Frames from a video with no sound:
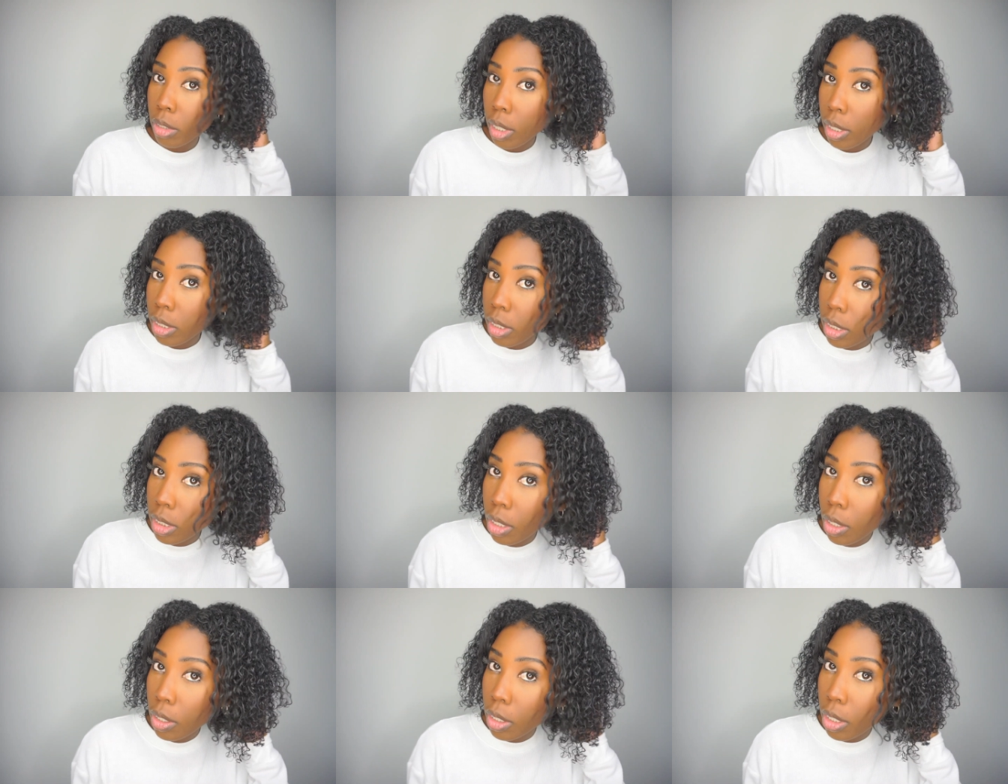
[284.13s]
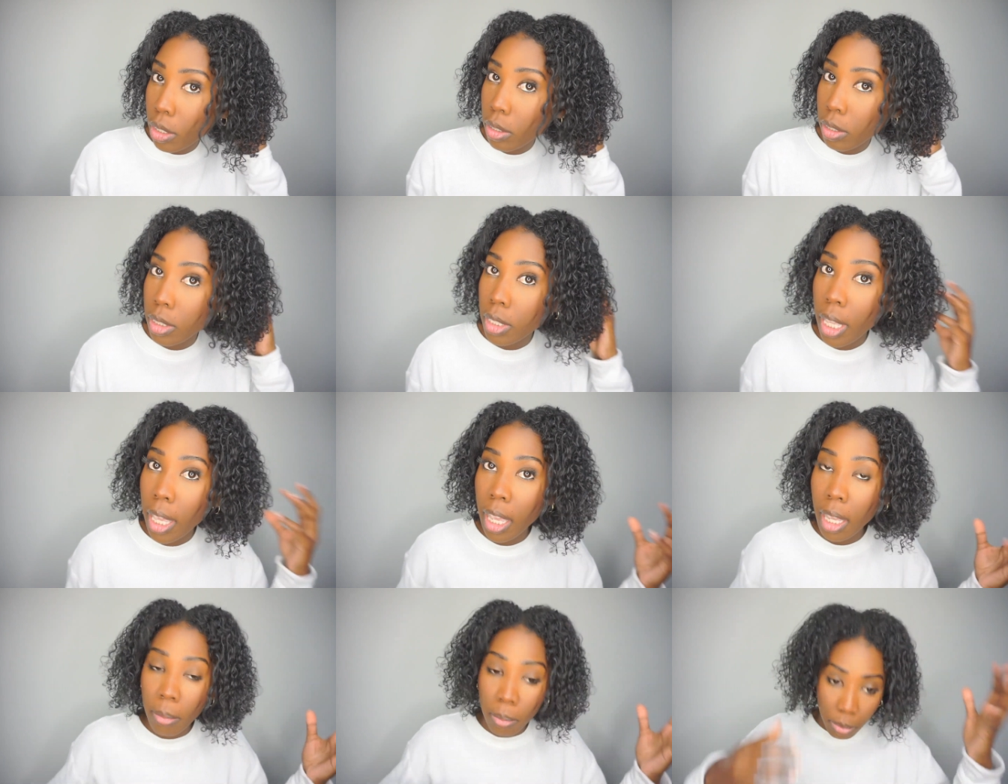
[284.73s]
are still a little
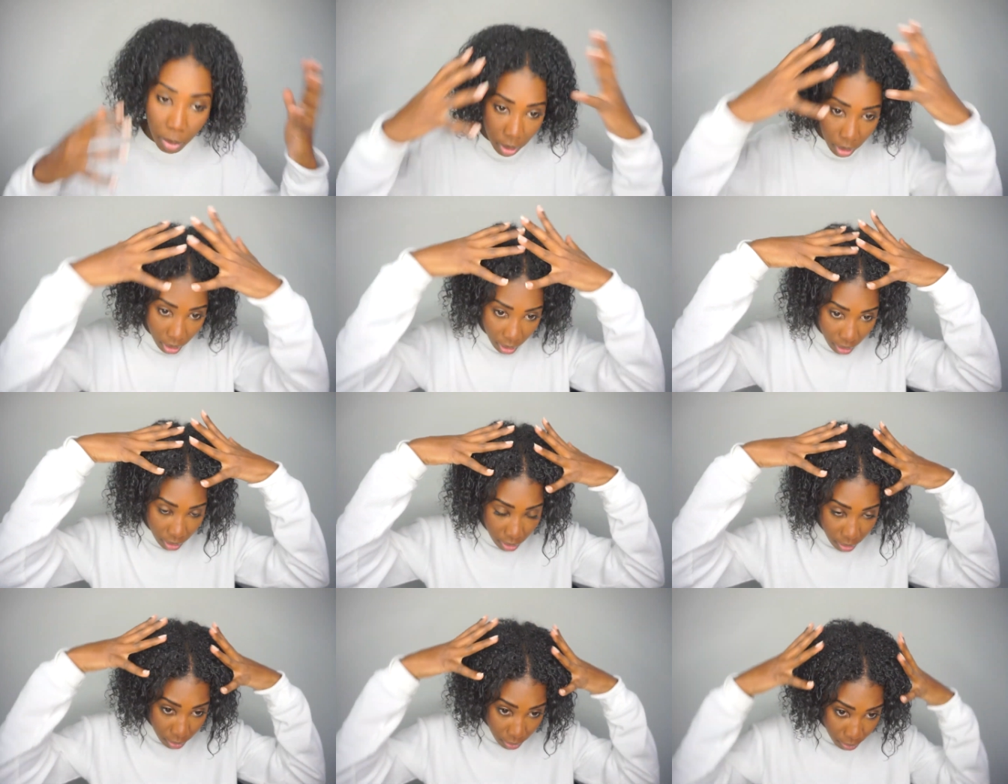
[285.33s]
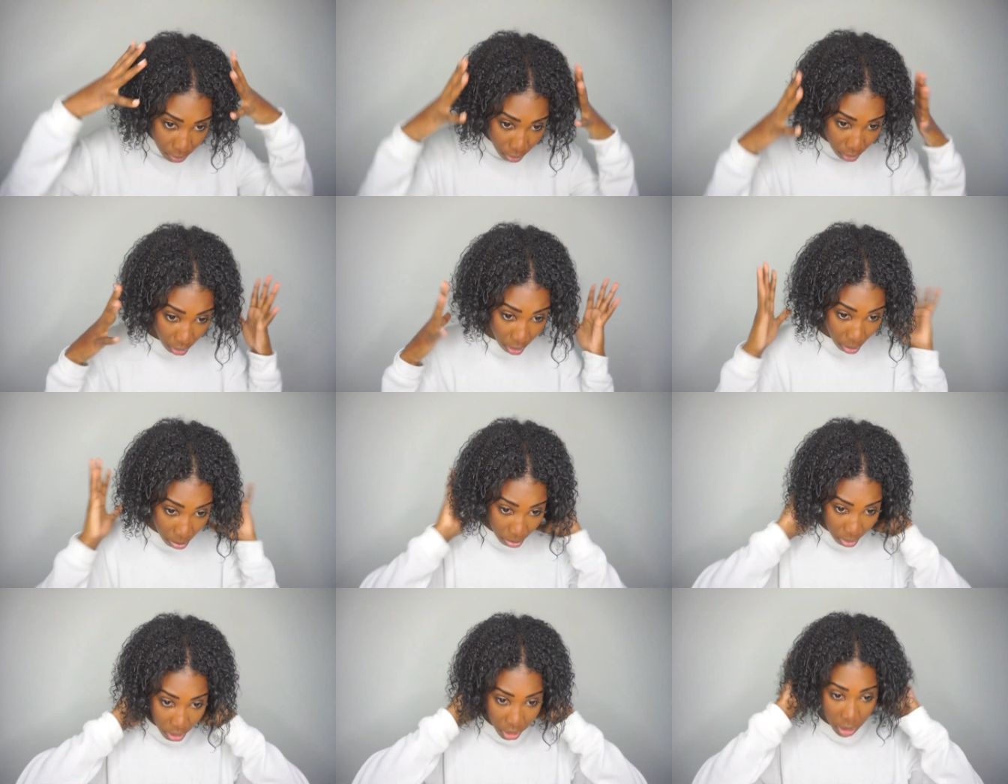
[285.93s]
damp, but for
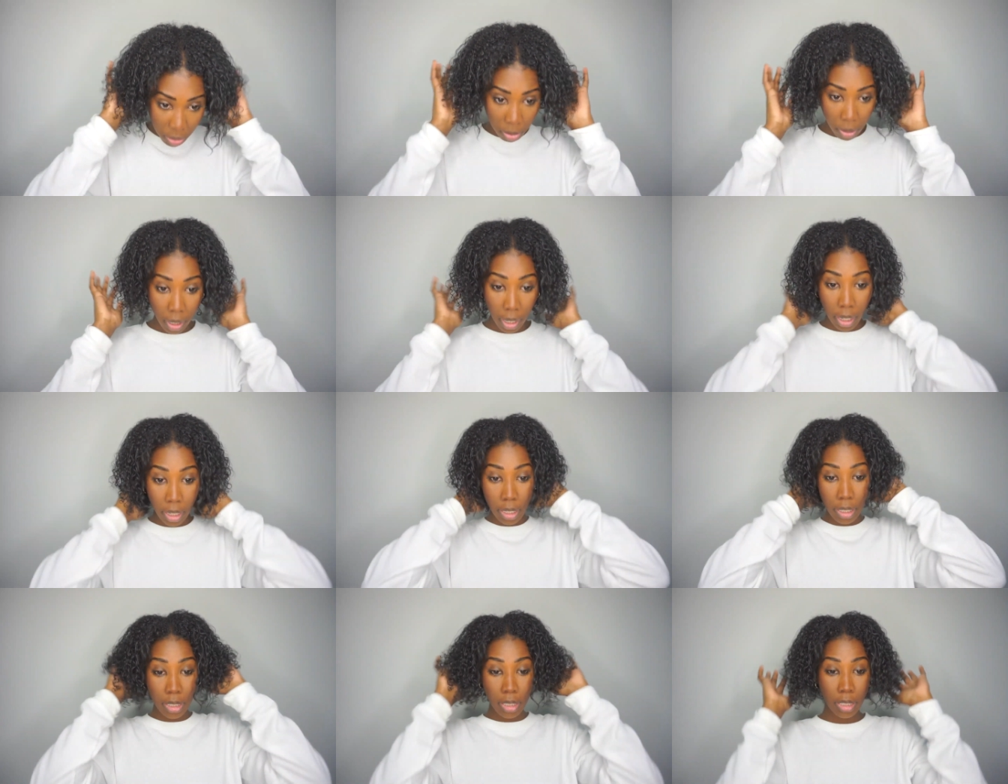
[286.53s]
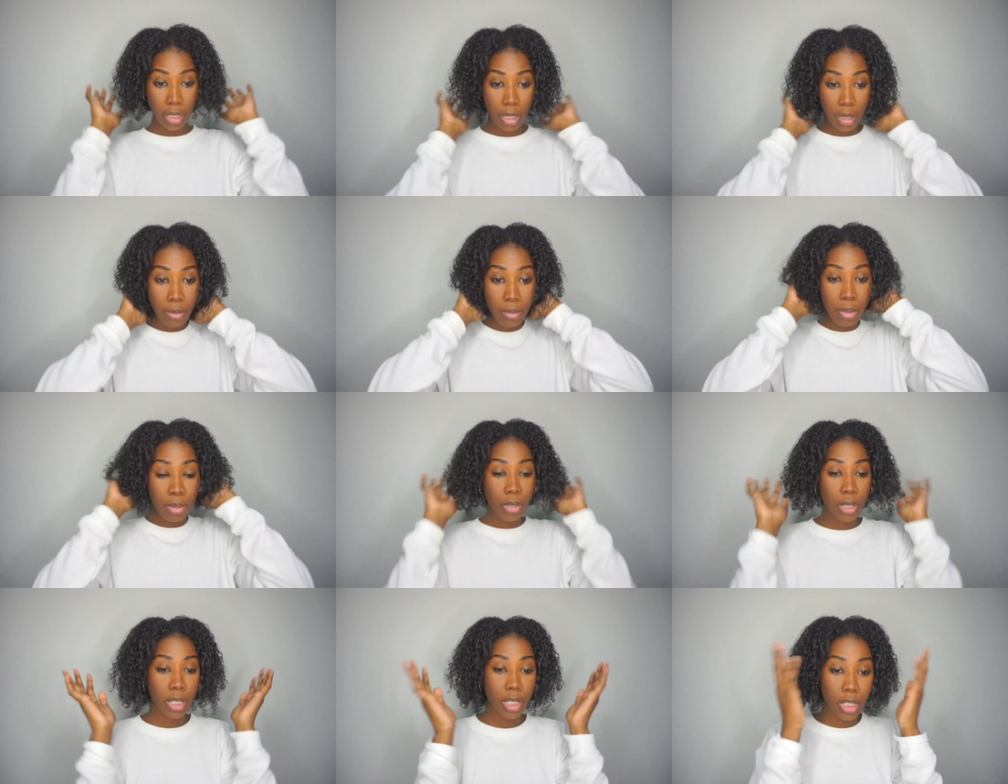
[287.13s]
the most part I'm
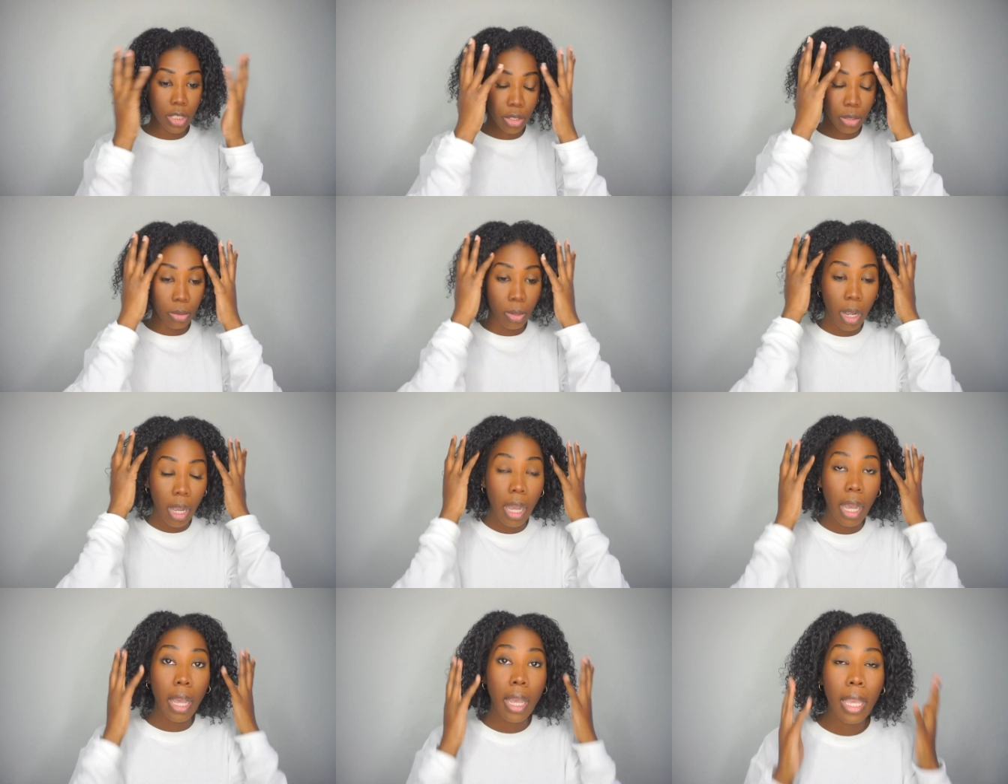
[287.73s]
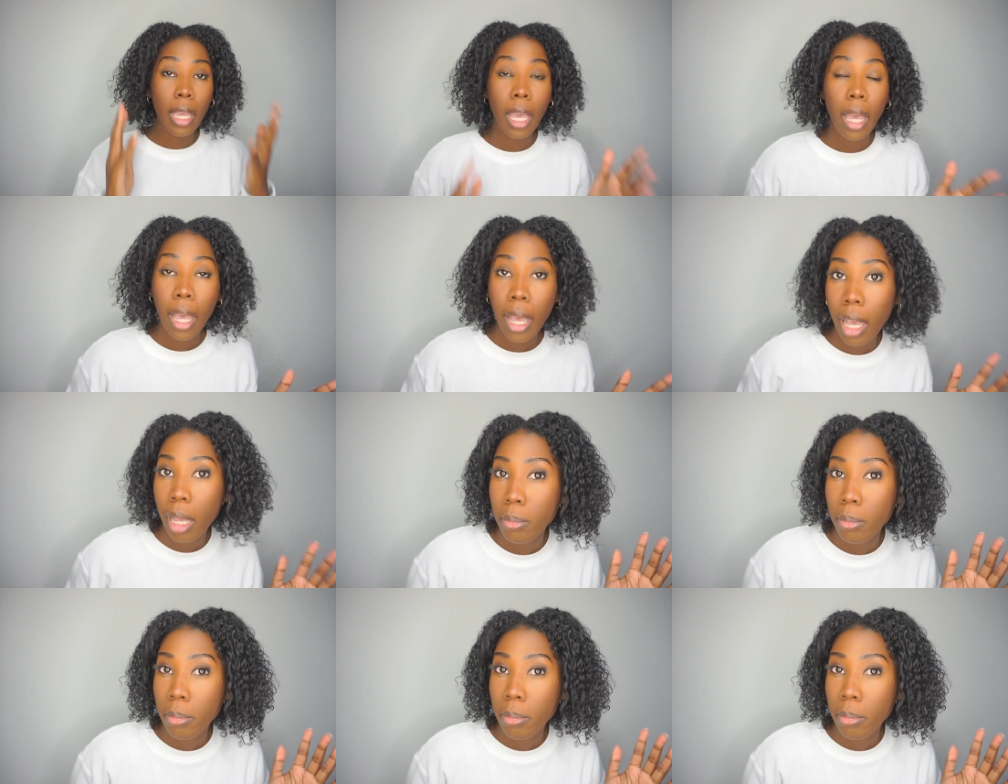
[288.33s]
pretty dry.